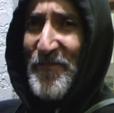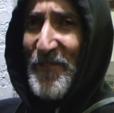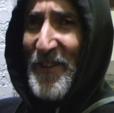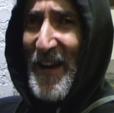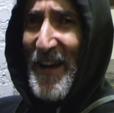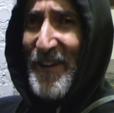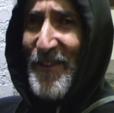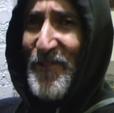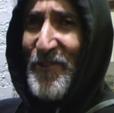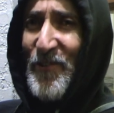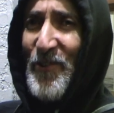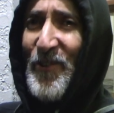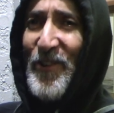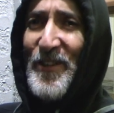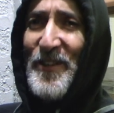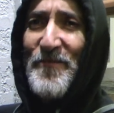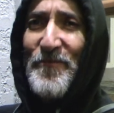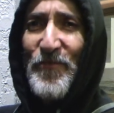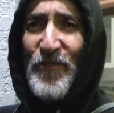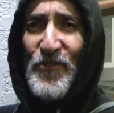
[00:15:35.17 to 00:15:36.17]
flat Earth
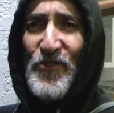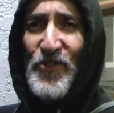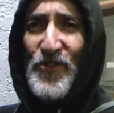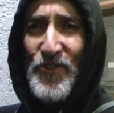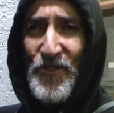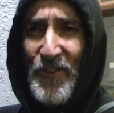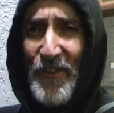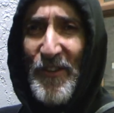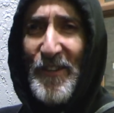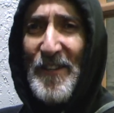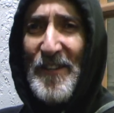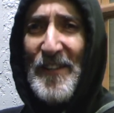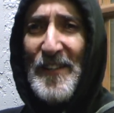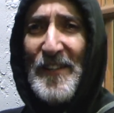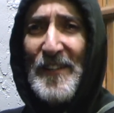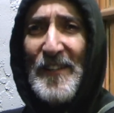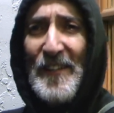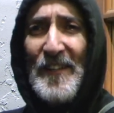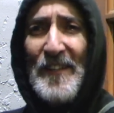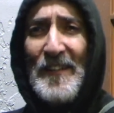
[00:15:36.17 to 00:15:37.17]
hoodie for sure,
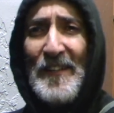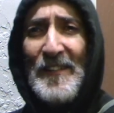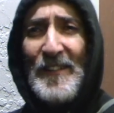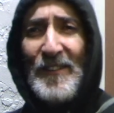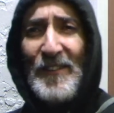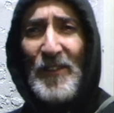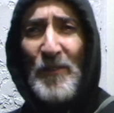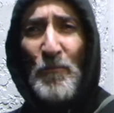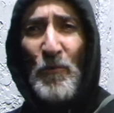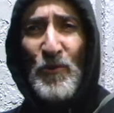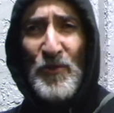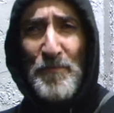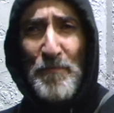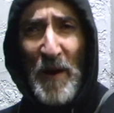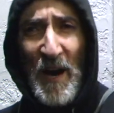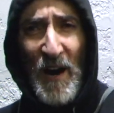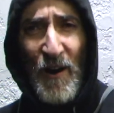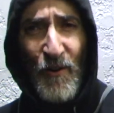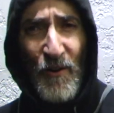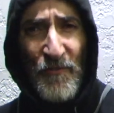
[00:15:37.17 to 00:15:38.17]
the most
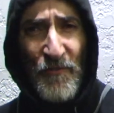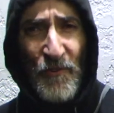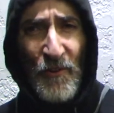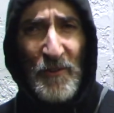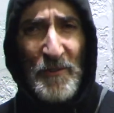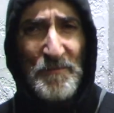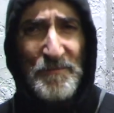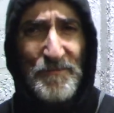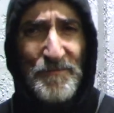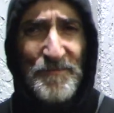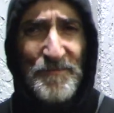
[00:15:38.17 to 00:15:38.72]
powerful.